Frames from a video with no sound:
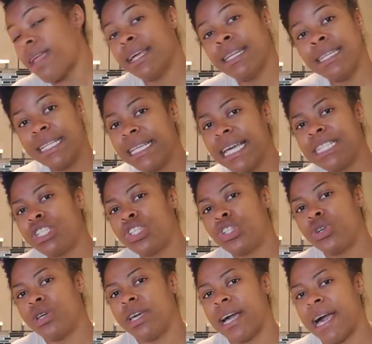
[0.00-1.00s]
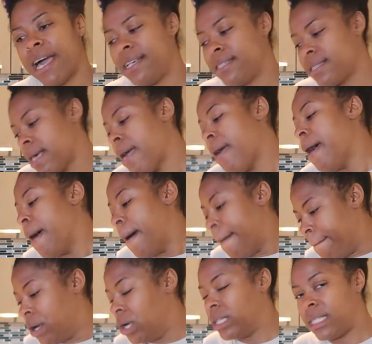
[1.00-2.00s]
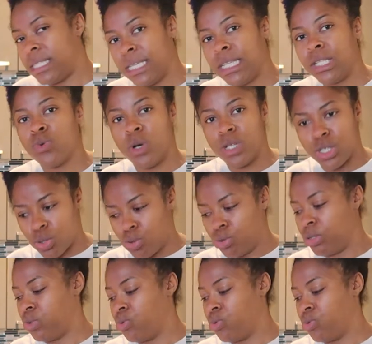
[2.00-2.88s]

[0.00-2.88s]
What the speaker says: Didn't get to show you guys, but it was good.